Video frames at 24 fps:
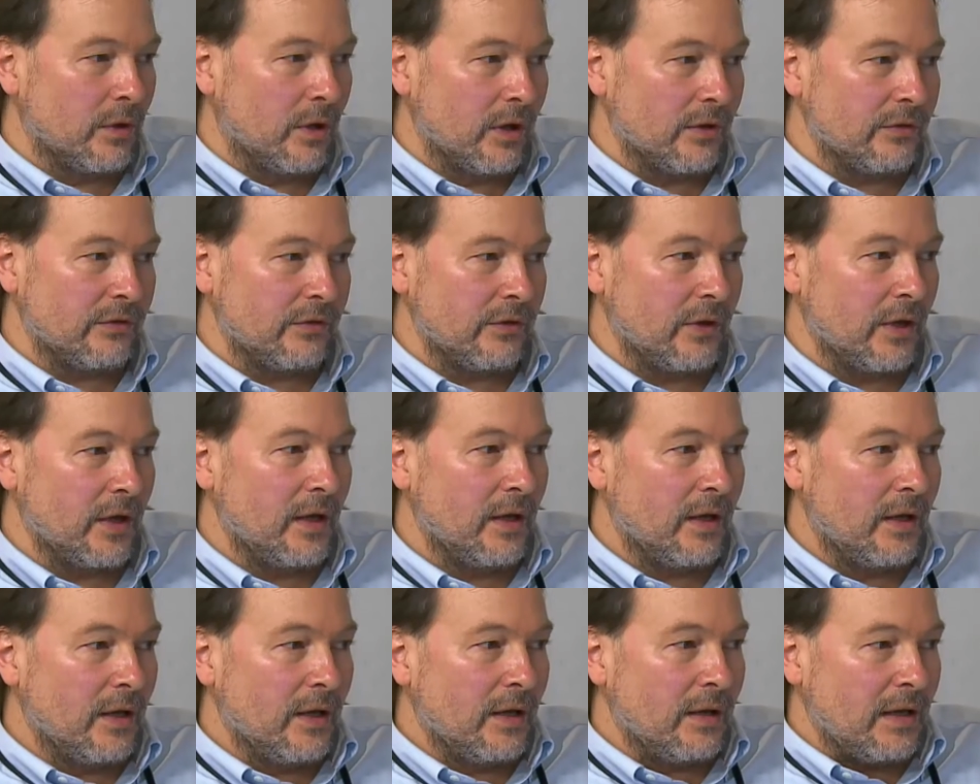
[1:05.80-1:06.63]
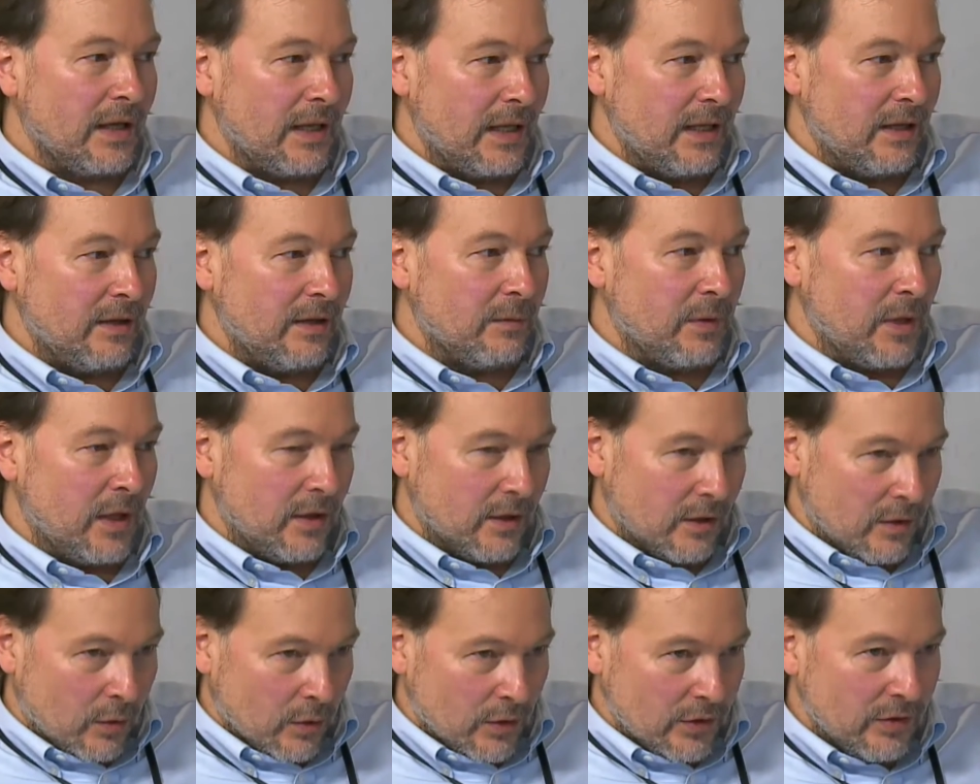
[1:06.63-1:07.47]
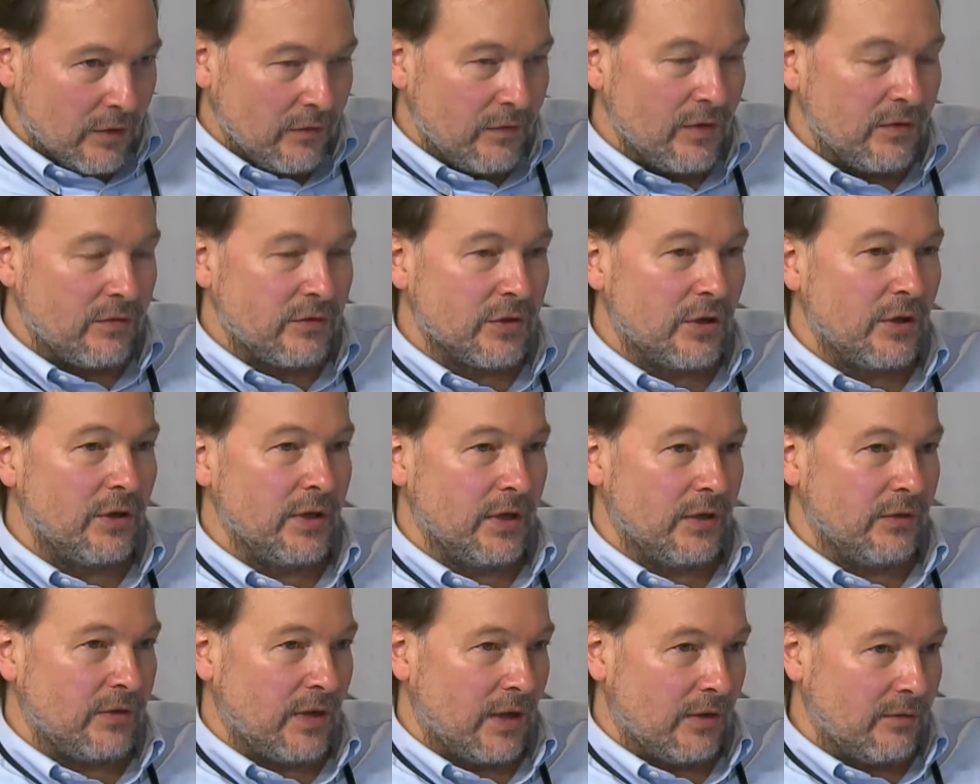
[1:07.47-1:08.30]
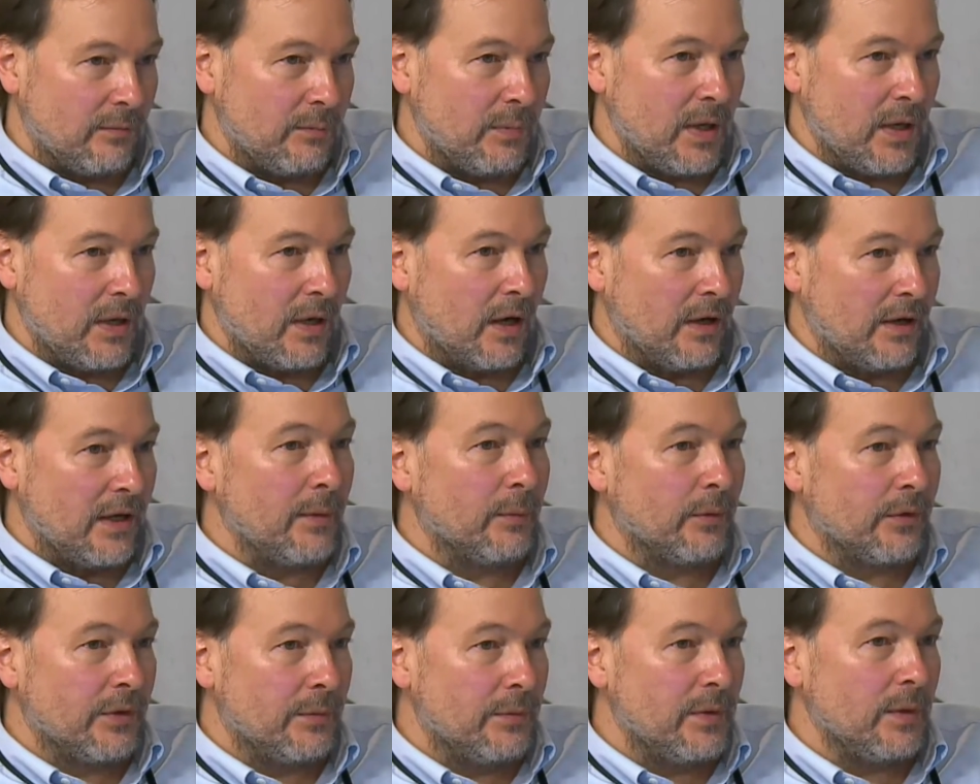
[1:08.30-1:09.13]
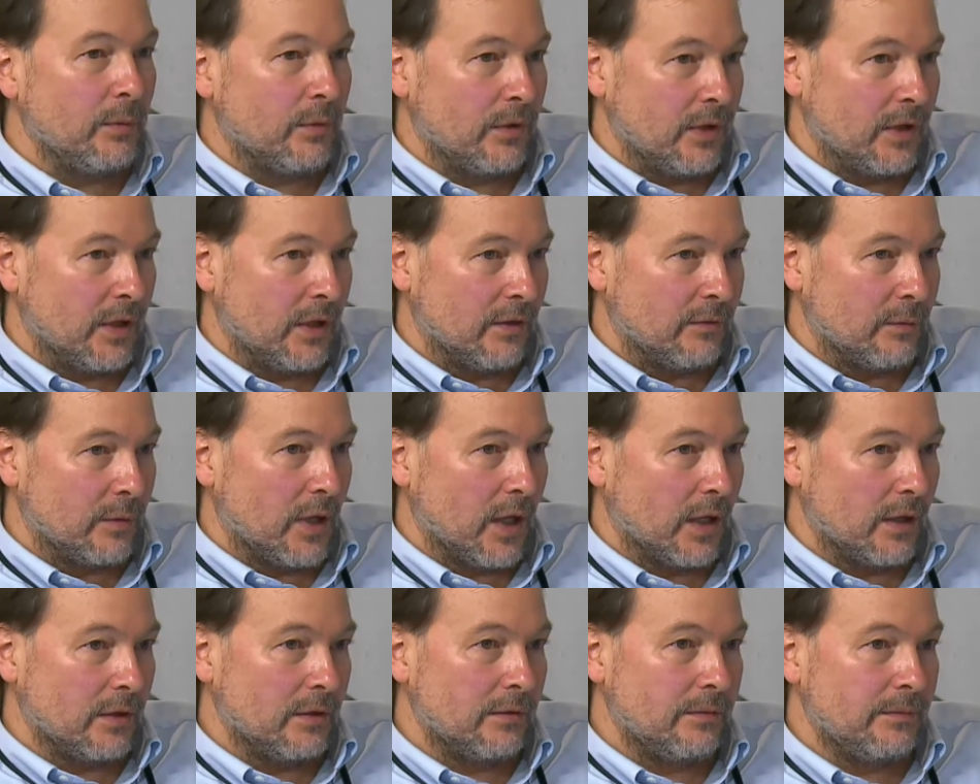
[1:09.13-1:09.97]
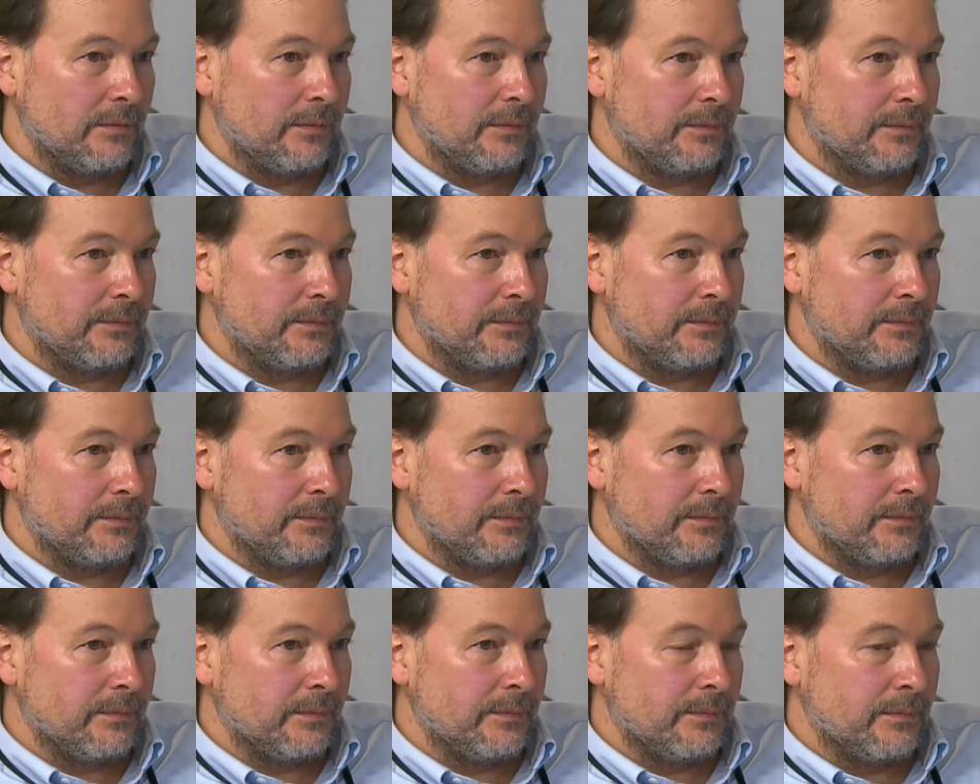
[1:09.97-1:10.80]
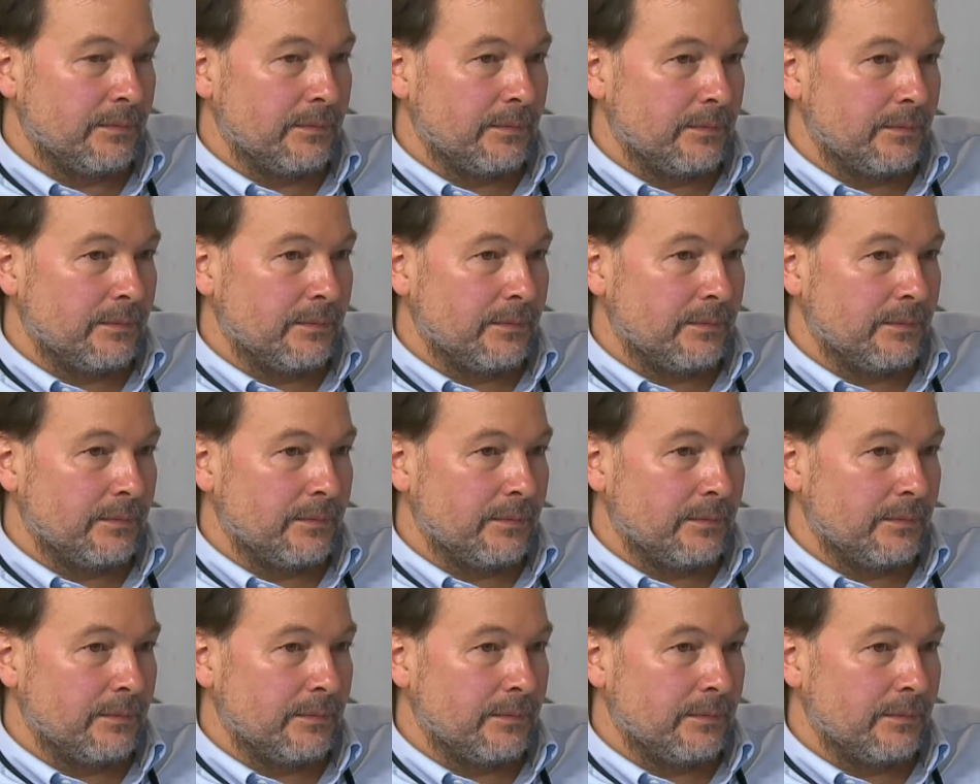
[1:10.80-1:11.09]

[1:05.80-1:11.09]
Ross, in, in the course of his journeys, has been unable to meet with the king of Morocco? Uh,